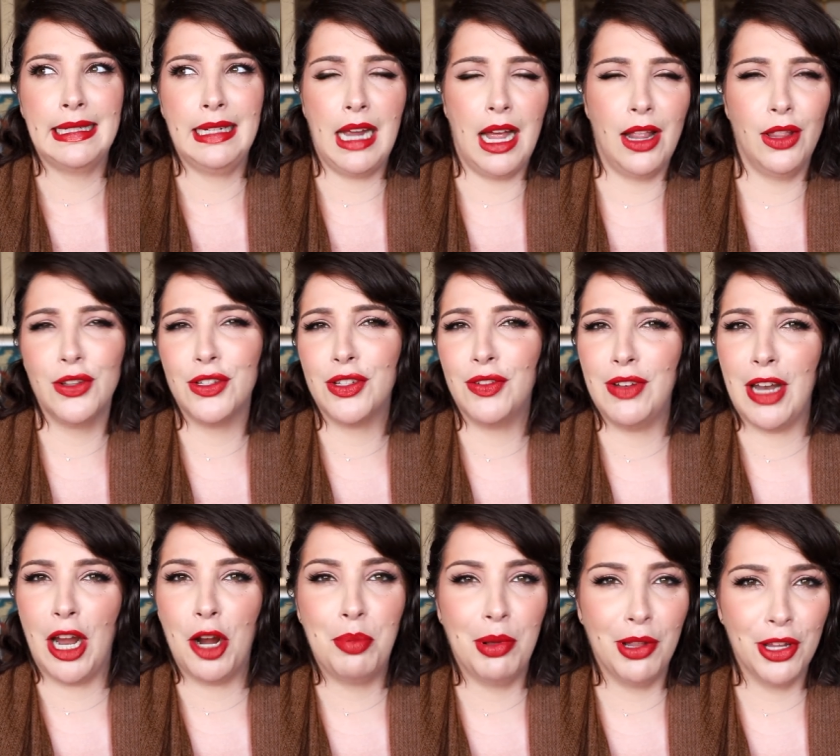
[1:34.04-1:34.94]
colors of
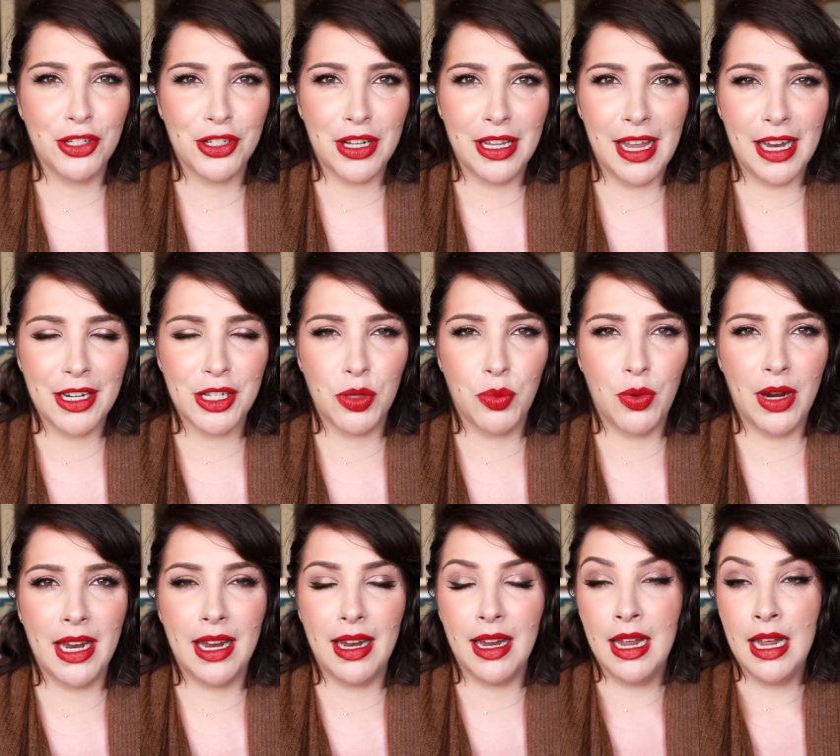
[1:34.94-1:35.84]
nail polish I like to
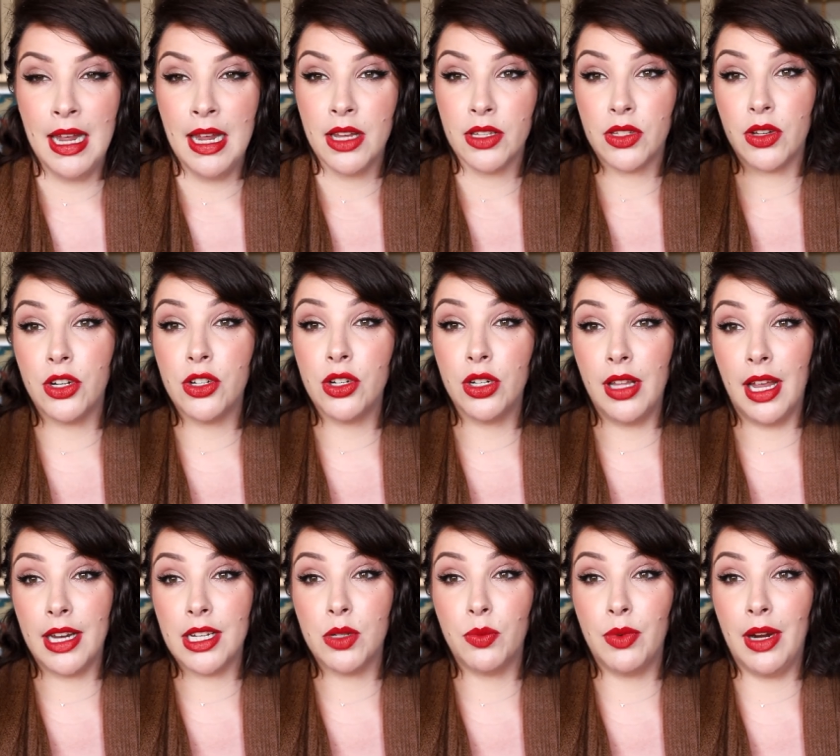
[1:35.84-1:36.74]
wear. So I do
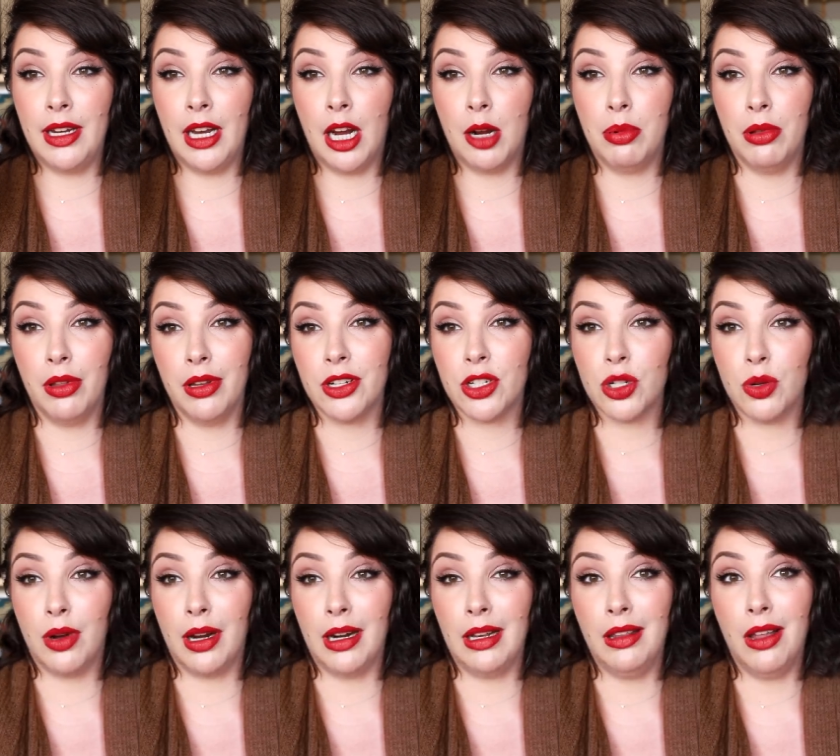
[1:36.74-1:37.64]
like to wear nail polish
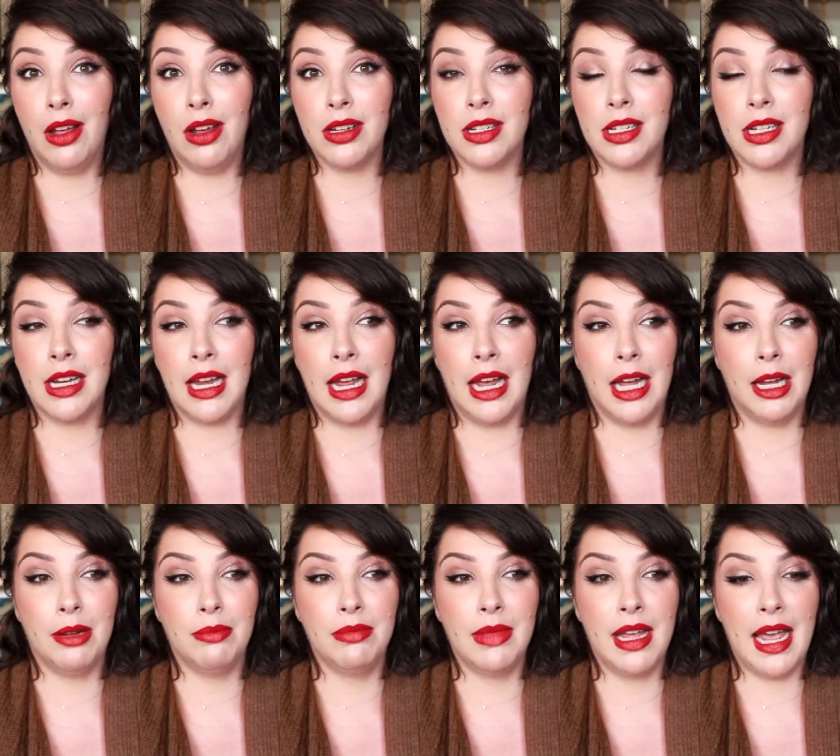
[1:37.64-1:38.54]
quite a lot.
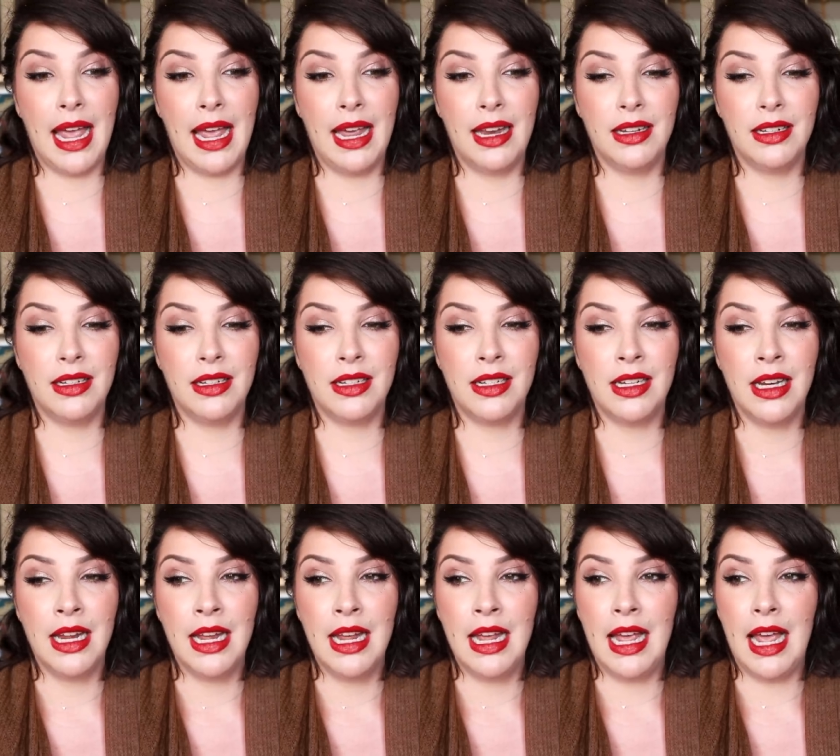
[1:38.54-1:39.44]
And
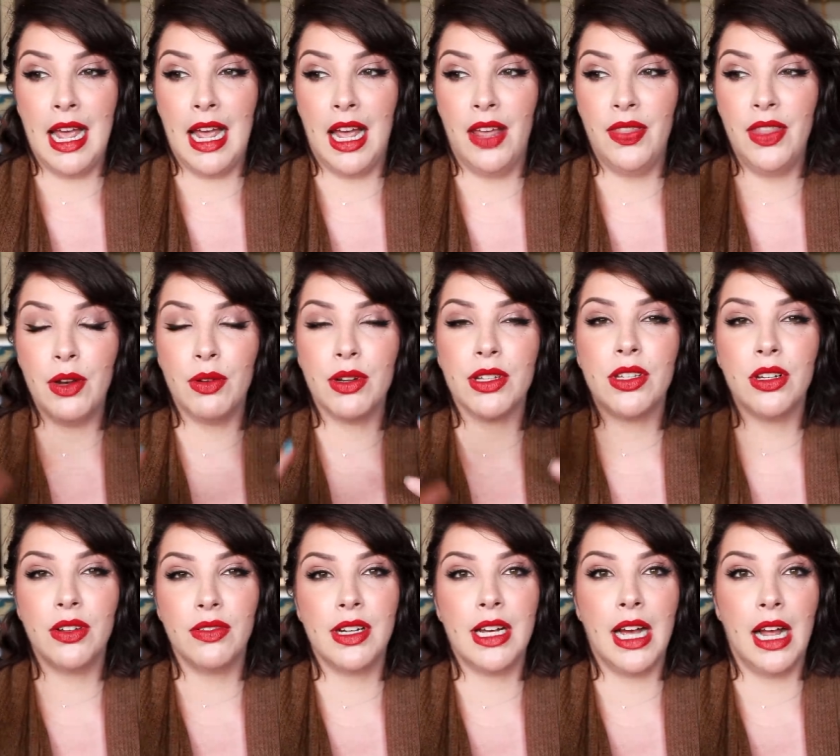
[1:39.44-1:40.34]
there are
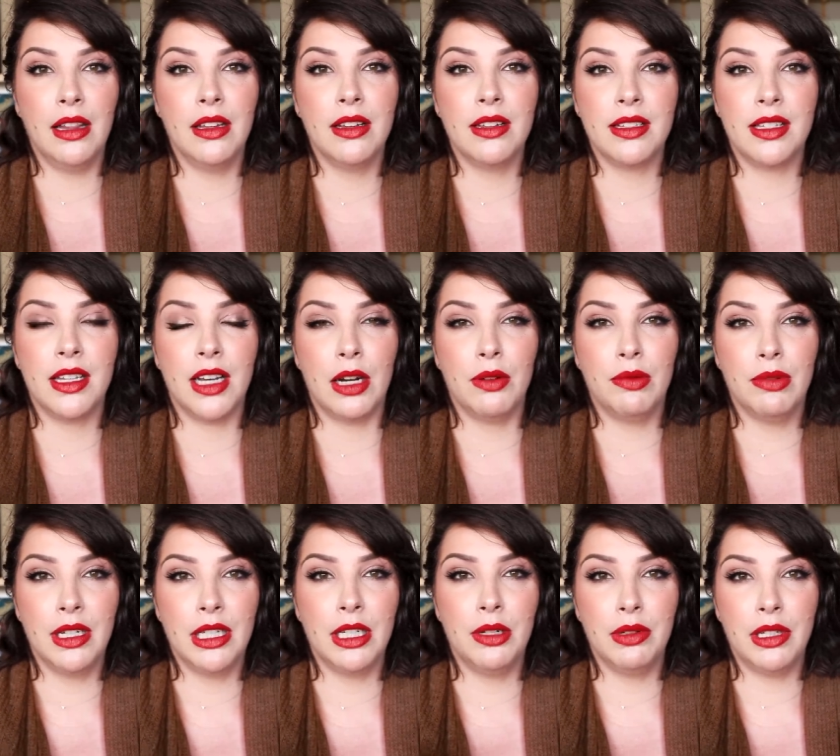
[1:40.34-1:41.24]
sort of colors that I
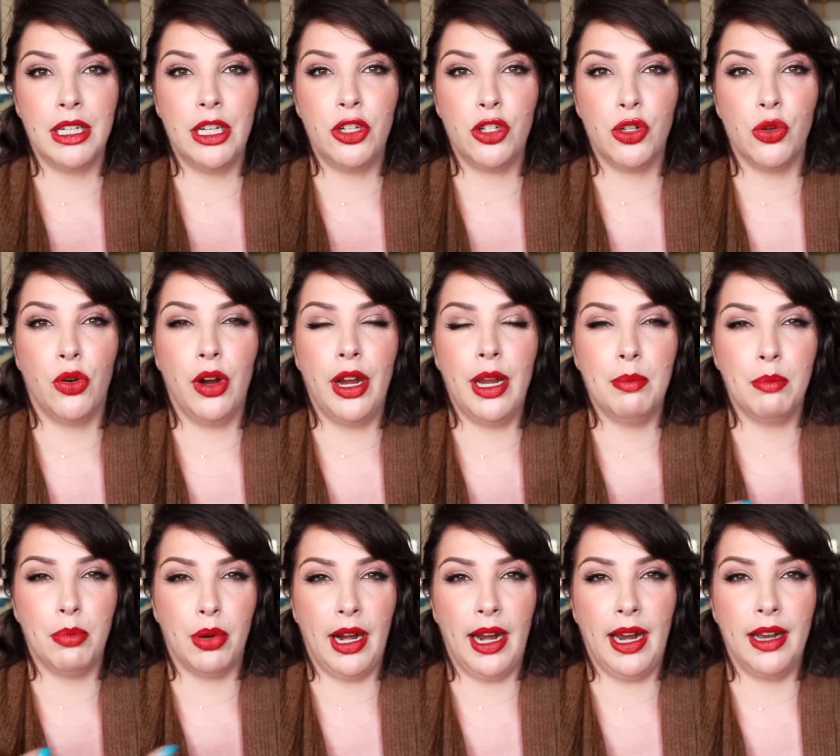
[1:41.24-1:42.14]
really, really enjoy
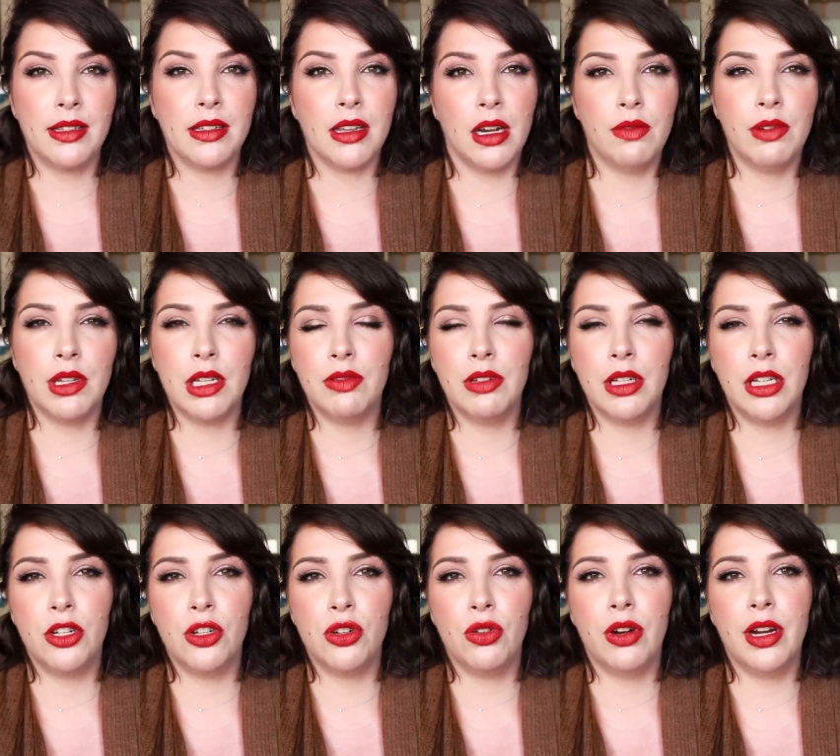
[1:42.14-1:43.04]
and brands that I really,
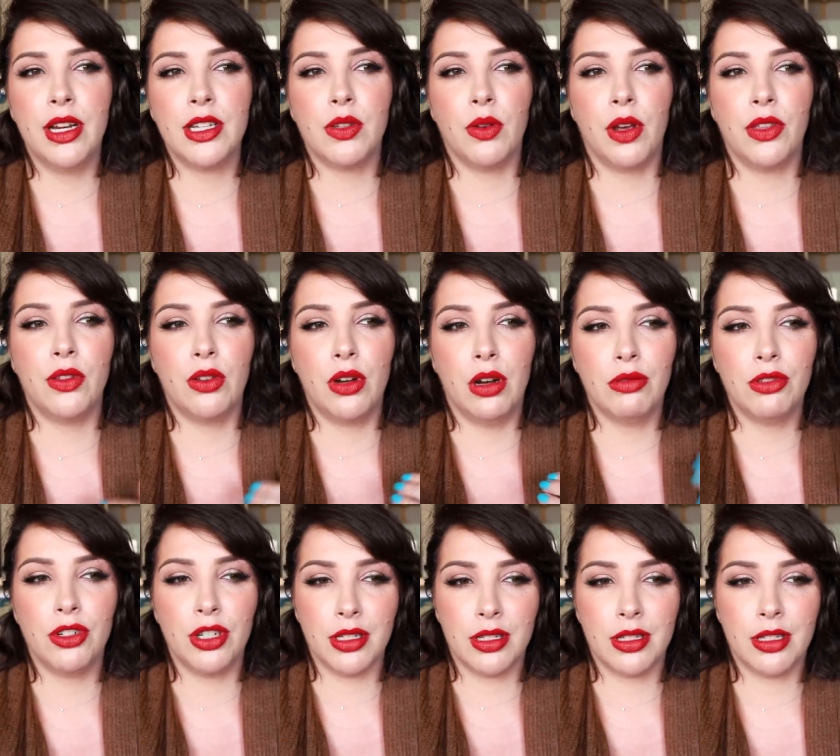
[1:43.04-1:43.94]
really enjoy. So I thought I'll
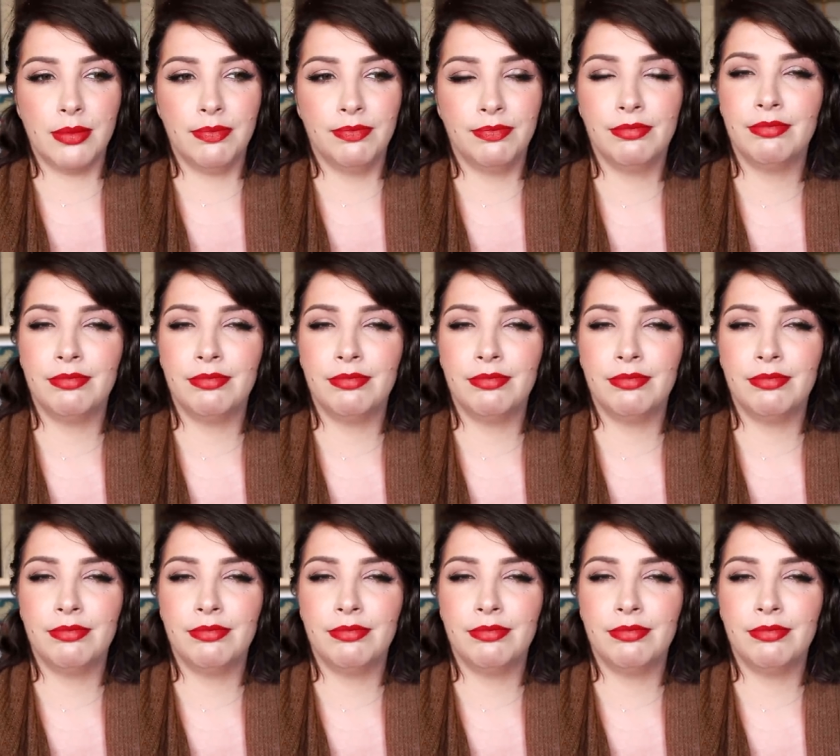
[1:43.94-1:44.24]
just